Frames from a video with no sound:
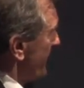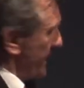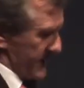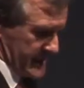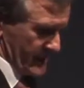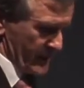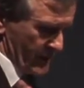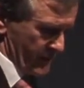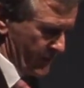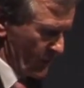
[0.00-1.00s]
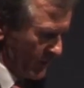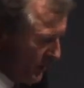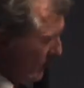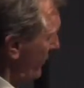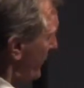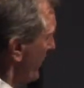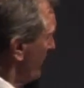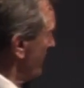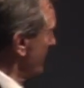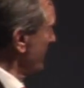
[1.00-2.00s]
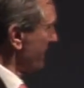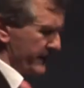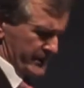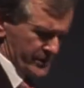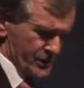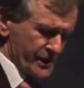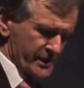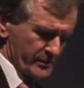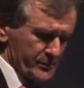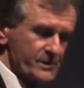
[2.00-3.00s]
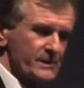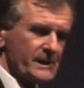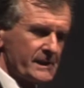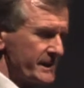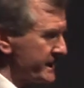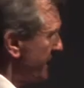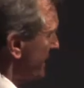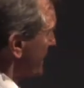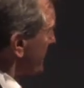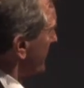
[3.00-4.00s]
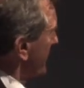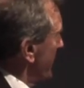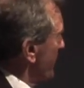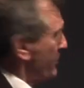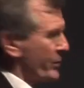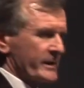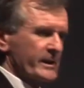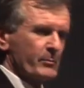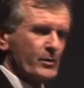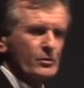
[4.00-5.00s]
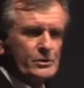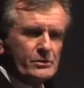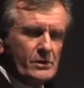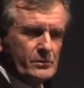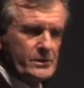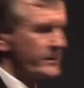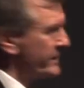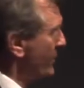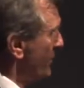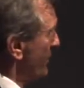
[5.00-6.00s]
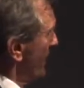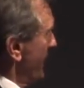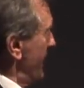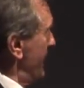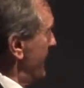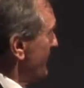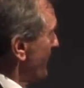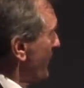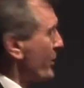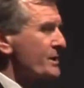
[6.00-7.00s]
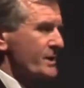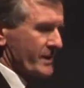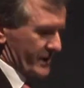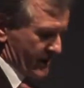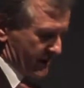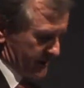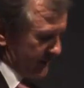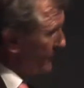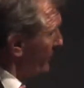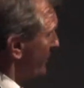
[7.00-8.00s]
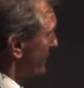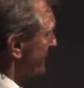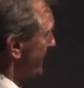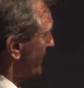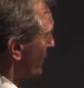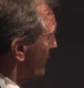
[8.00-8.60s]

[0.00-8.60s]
on that until we got a phone call from, it was Jacobs, to say, listen, we're putting the approach road to the new bridge at Kincardine through your site.